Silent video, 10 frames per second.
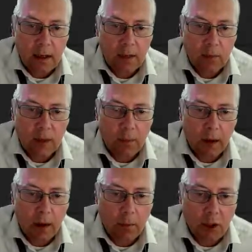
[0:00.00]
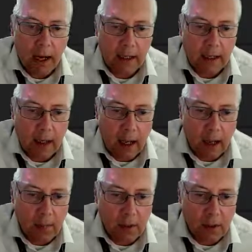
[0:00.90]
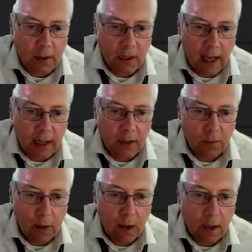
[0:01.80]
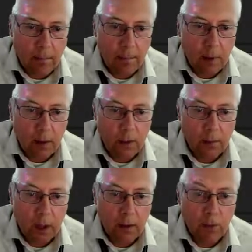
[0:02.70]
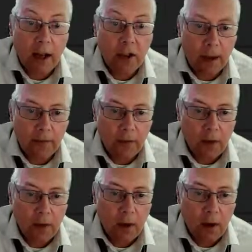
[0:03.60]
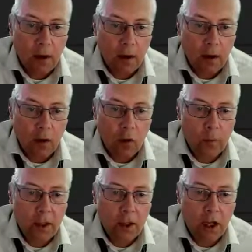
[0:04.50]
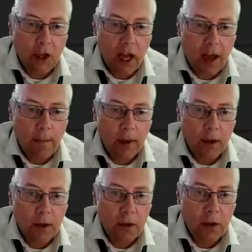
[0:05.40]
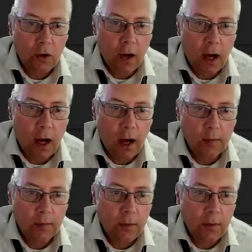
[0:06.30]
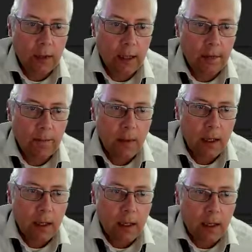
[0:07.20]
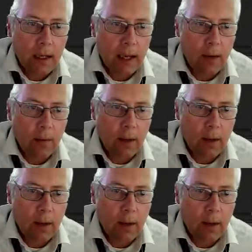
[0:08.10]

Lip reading: with my object, and I'm going to select my red gem first, obj gem underscore r. Okay, now